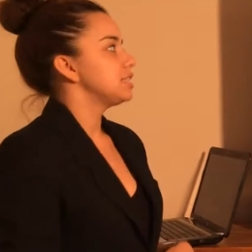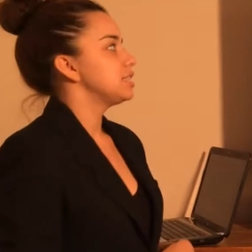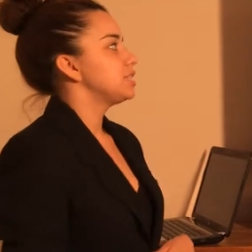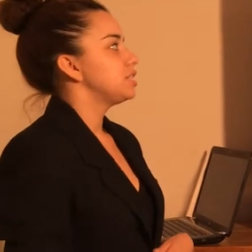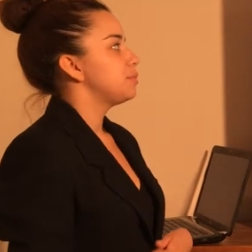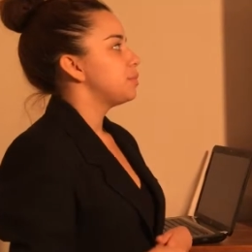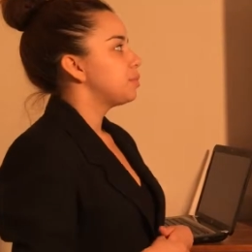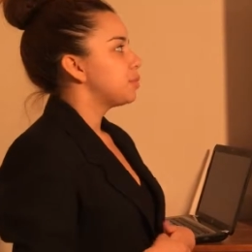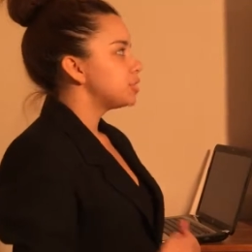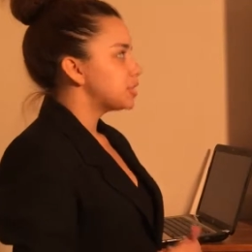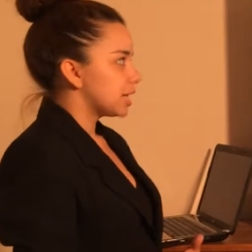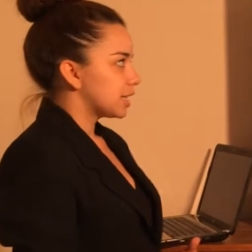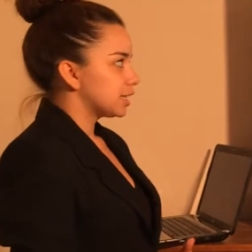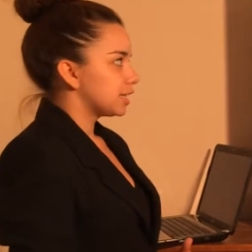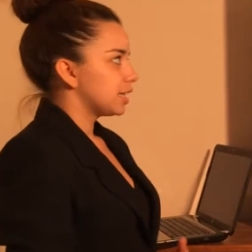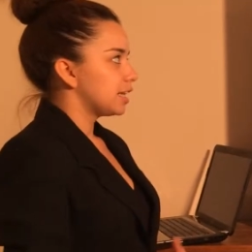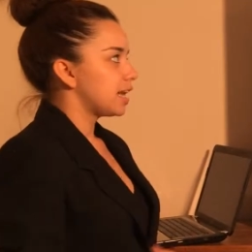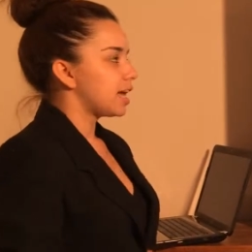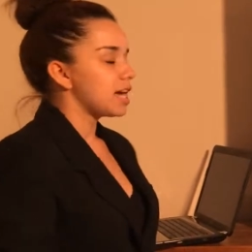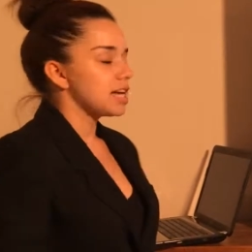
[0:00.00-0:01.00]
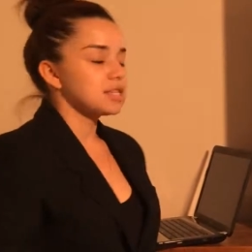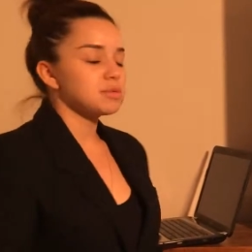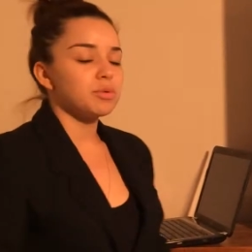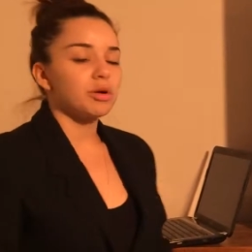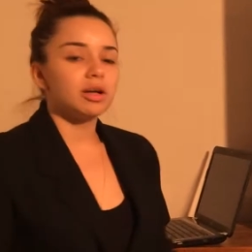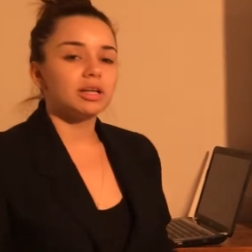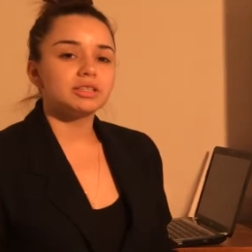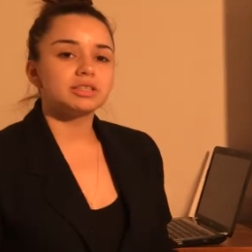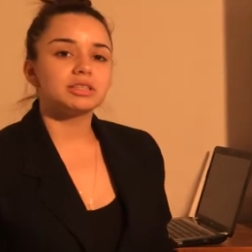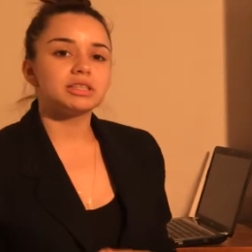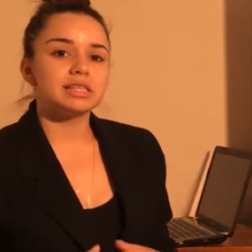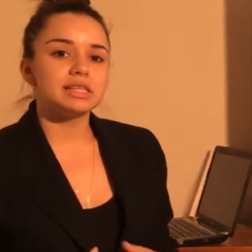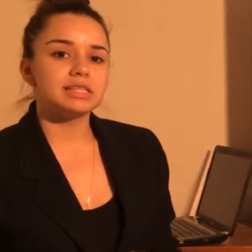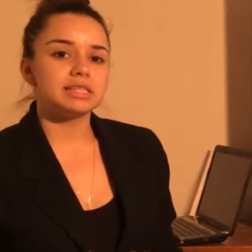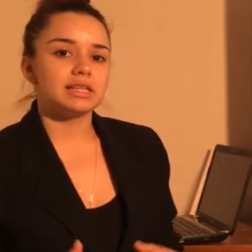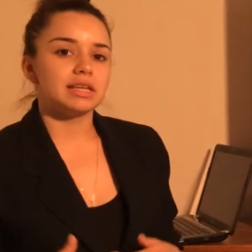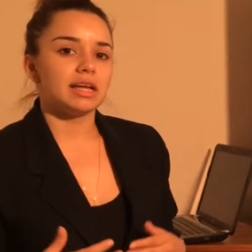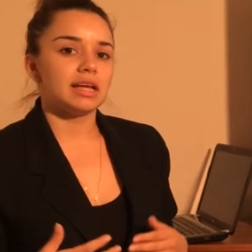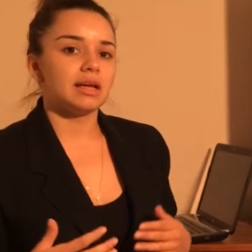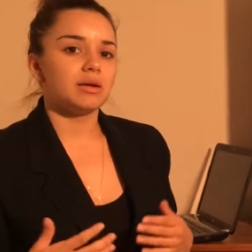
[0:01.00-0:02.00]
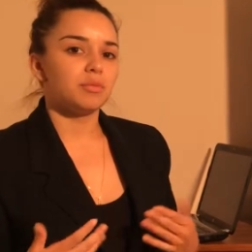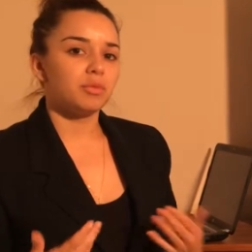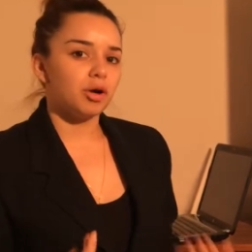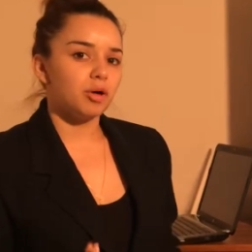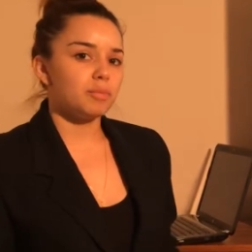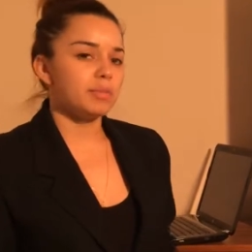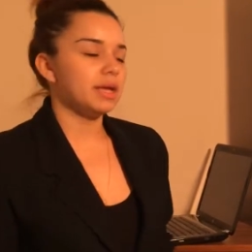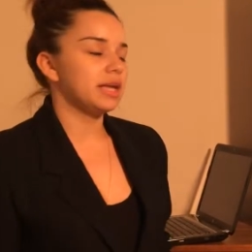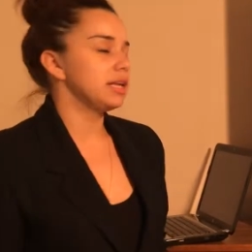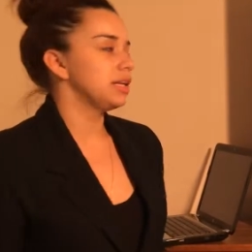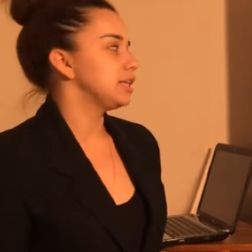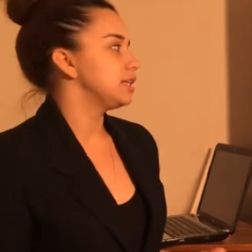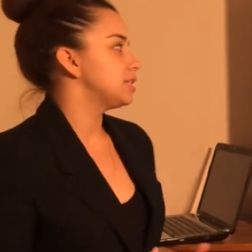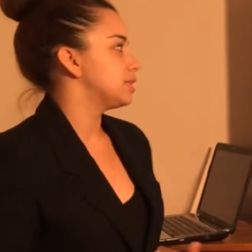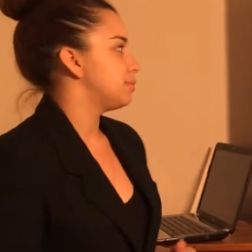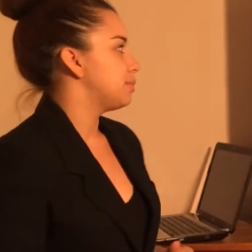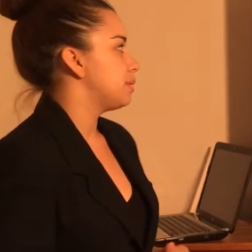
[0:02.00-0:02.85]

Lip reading: need to be protected, as well as their needs and well-being need to